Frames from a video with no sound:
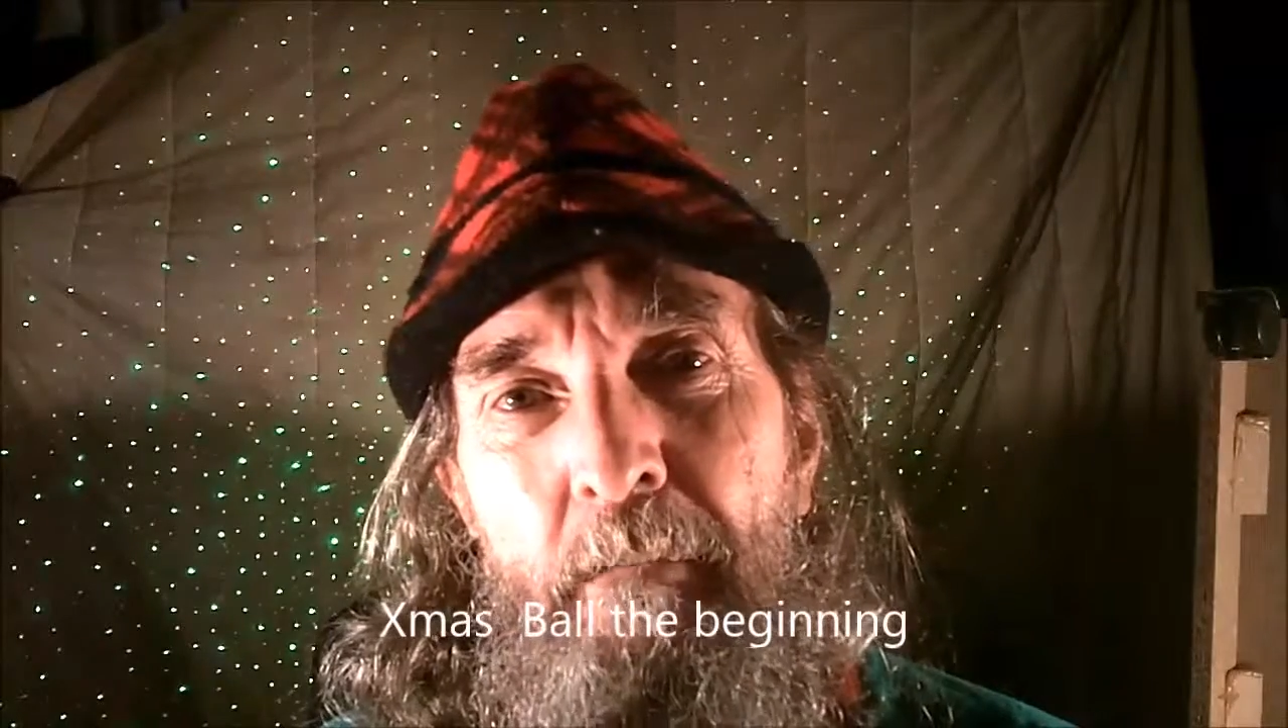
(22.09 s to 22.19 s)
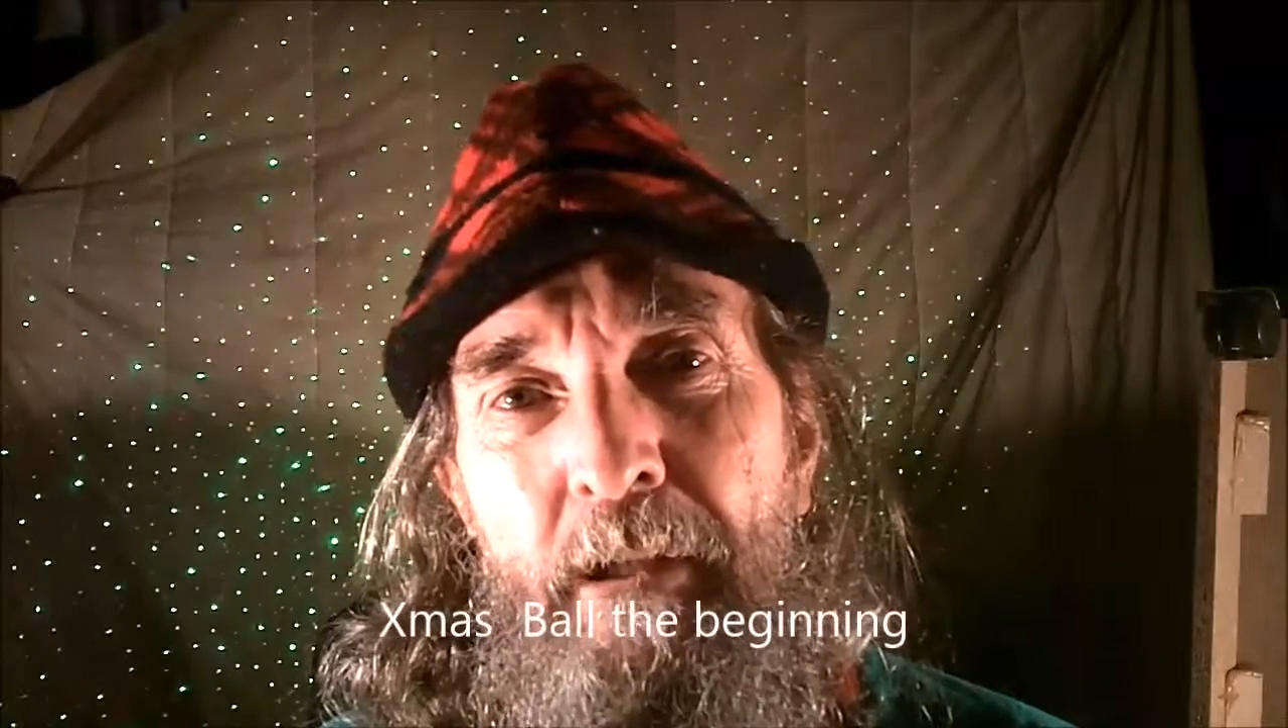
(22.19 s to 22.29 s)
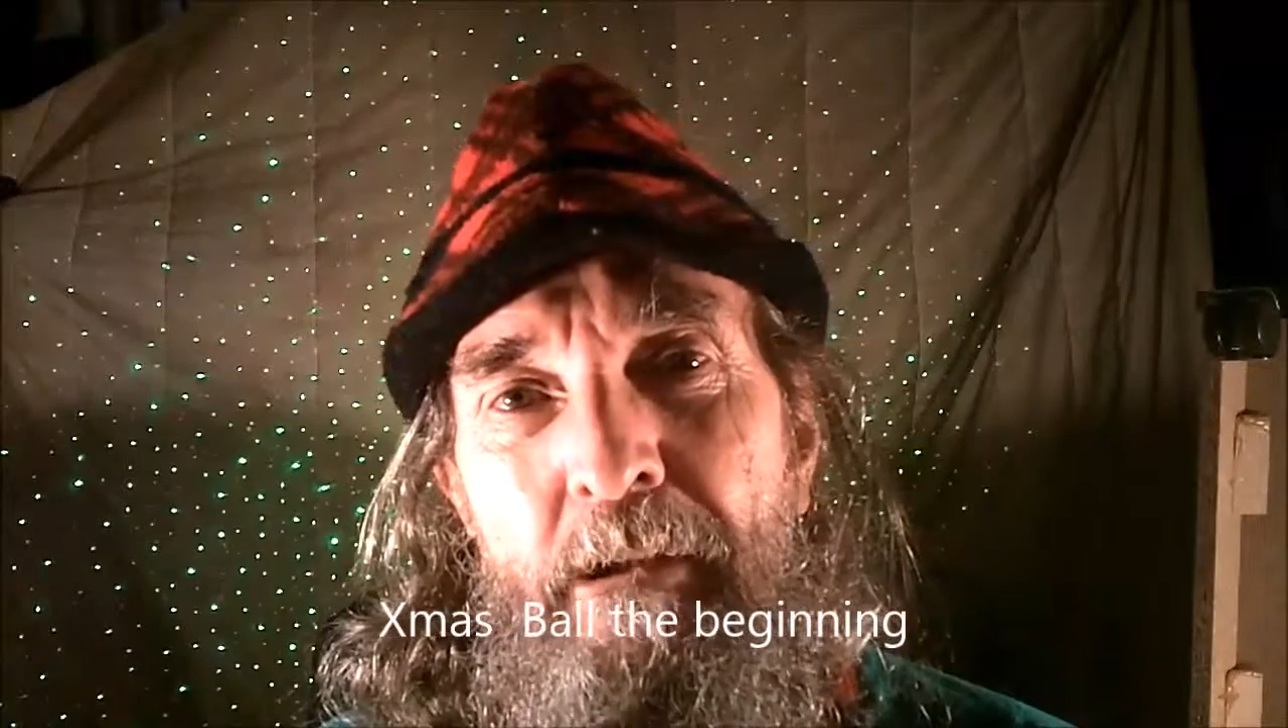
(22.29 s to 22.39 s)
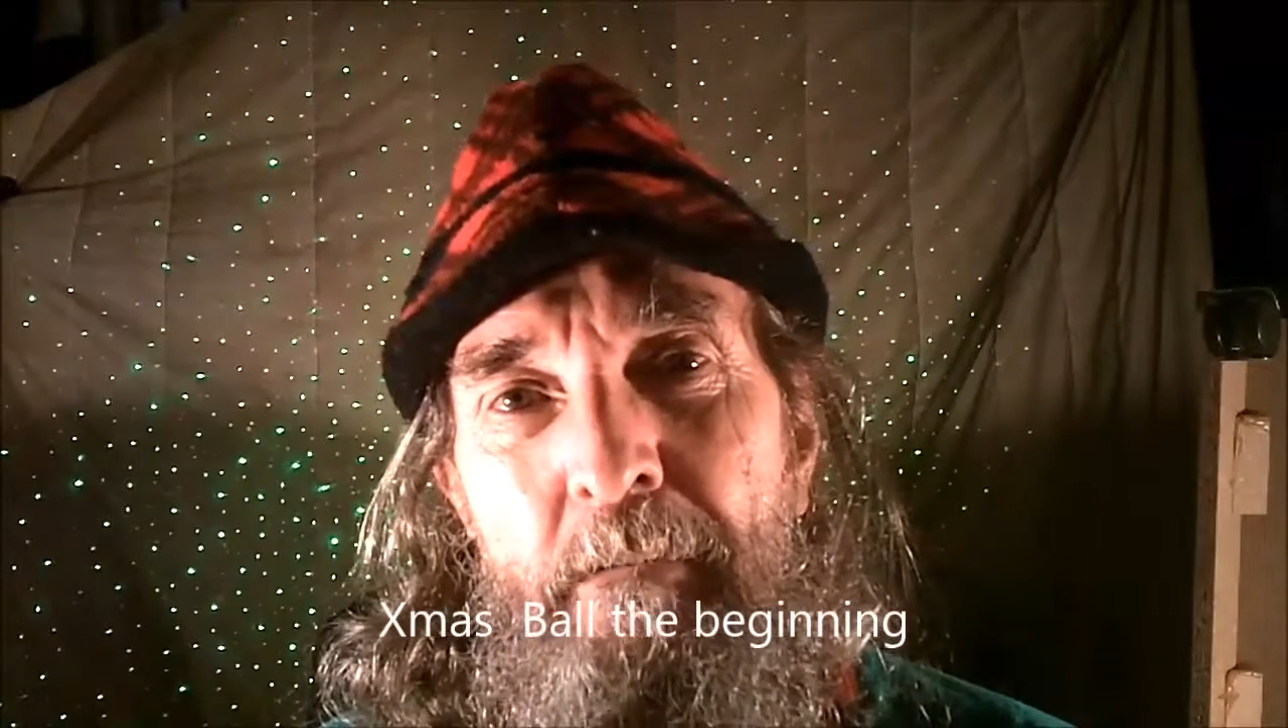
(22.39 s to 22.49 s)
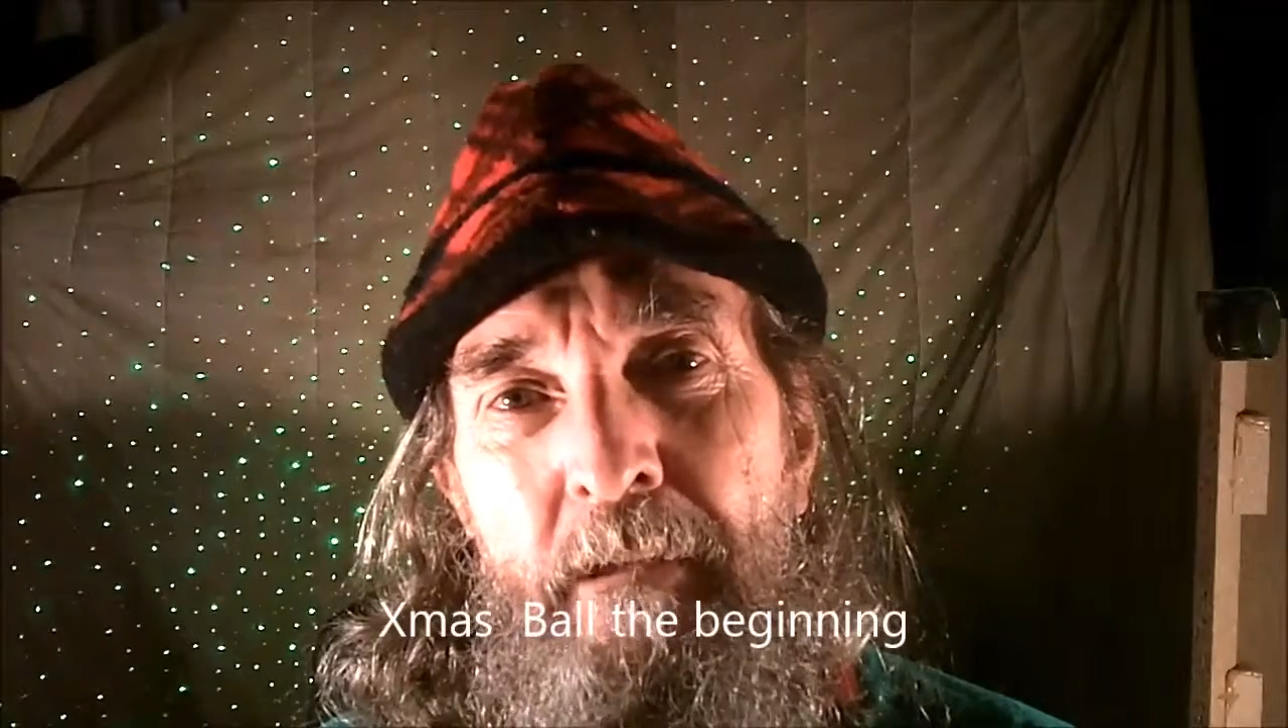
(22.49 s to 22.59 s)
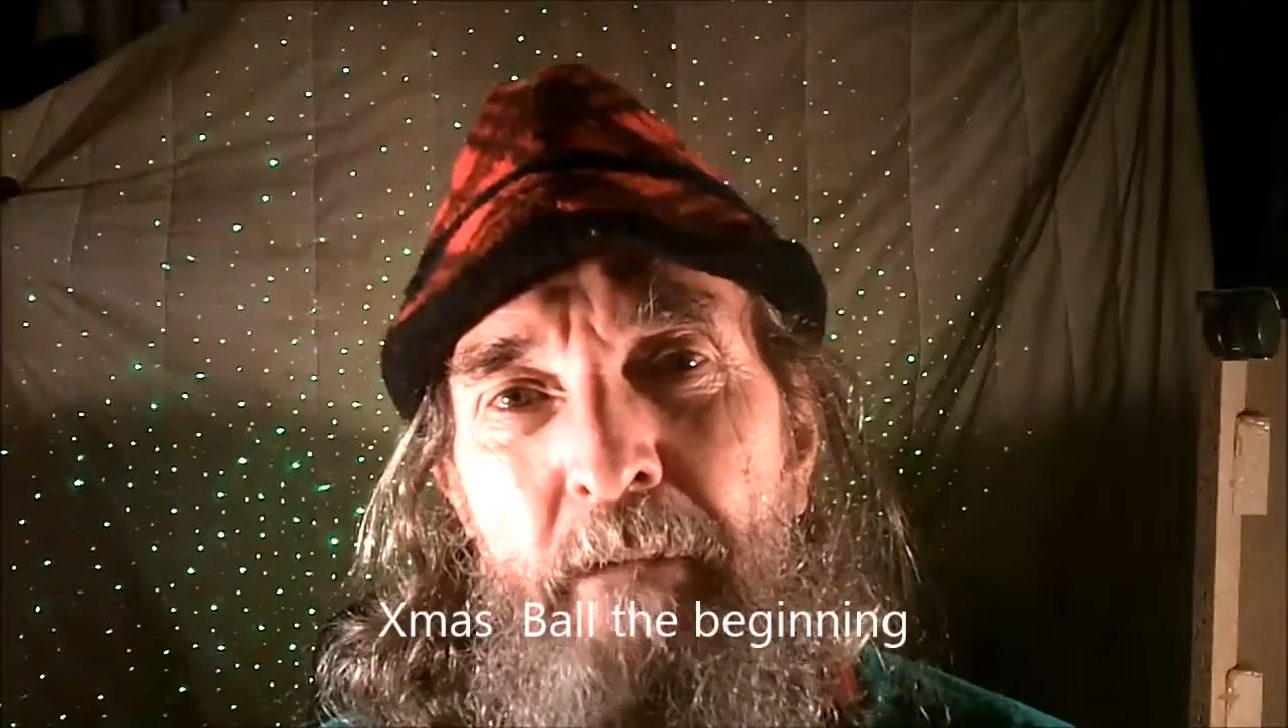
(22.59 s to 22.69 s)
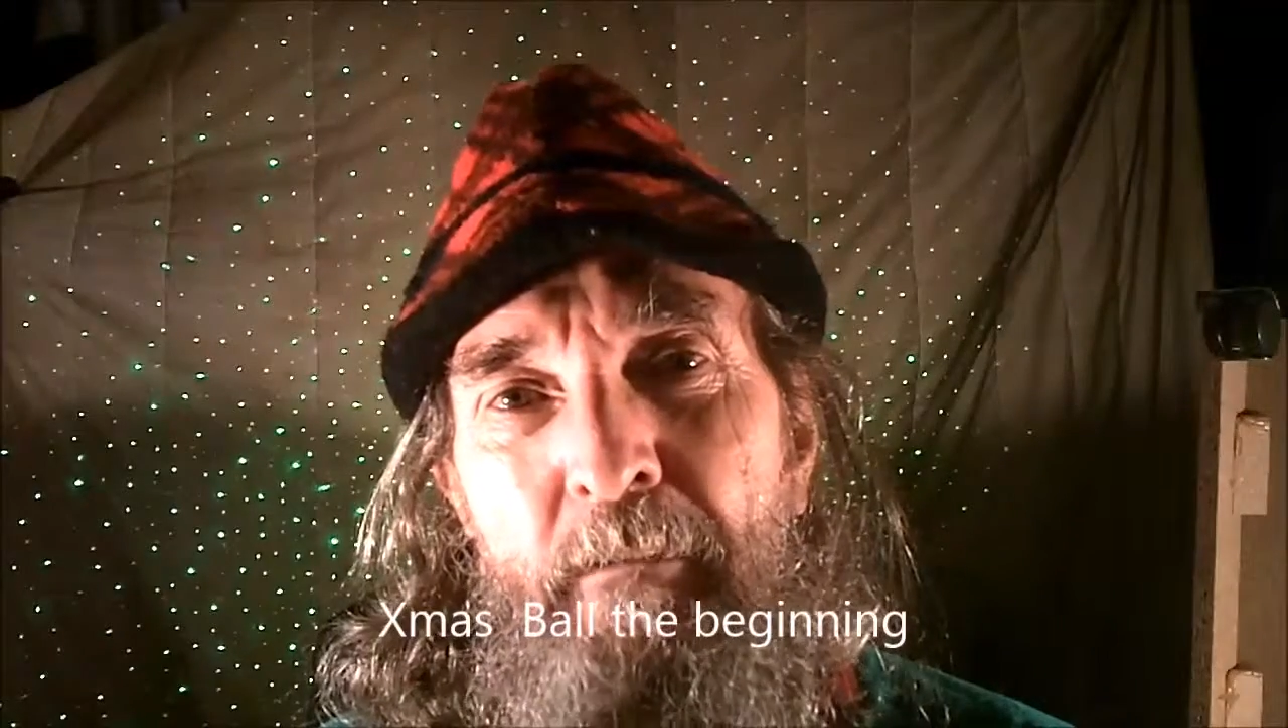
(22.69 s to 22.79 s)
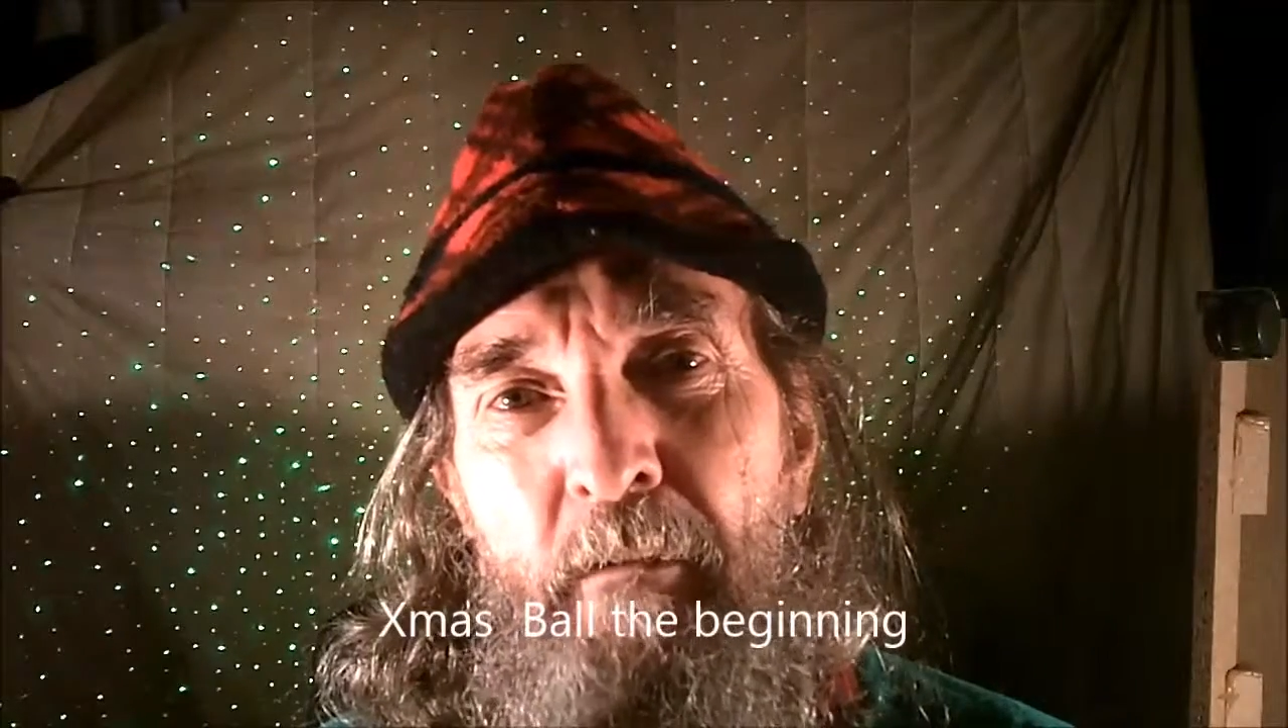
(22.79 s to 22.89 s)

so much to me